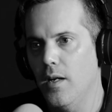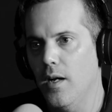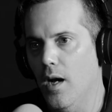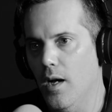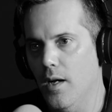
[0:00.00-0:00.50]

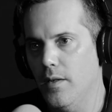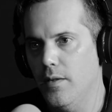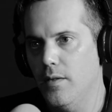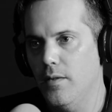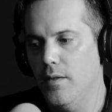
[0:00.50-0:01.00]

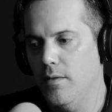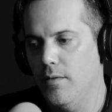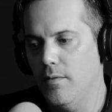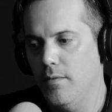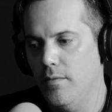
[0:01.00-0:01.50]

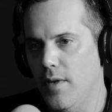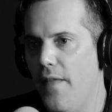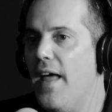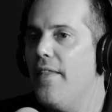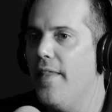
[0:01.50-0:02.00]

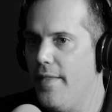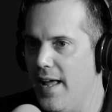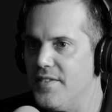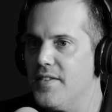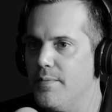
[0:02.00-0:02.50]
and
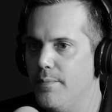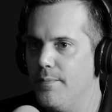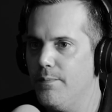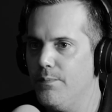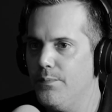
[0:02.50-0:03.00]
that's
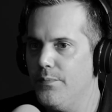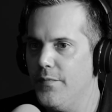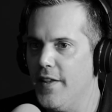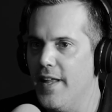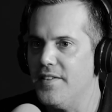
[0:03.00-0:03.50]

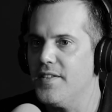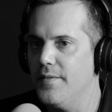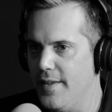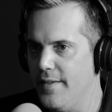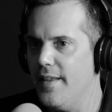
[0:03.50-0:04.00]

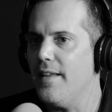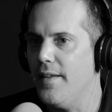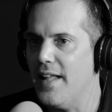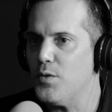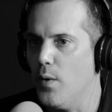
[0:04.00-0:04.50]

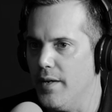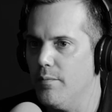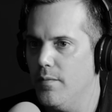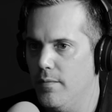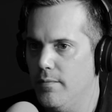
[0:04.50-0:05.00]
what I
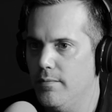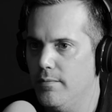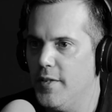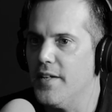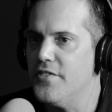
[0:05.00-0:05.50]

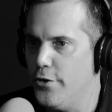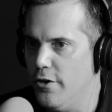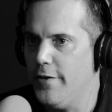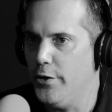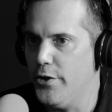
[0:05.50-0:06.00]
consider a
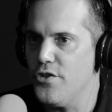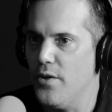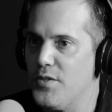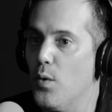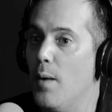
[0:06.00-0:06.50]
failure. So
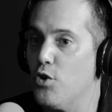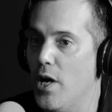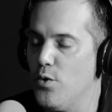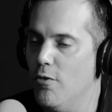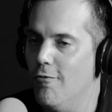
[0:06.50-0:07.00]
that's what I'm trying
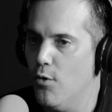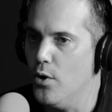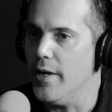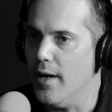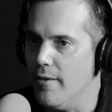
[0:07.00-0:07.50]
to
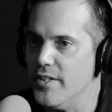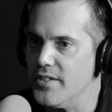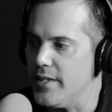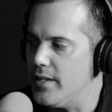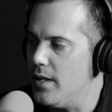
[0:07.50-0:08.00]
avoid,
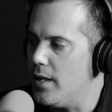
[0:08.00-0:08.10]
obviously.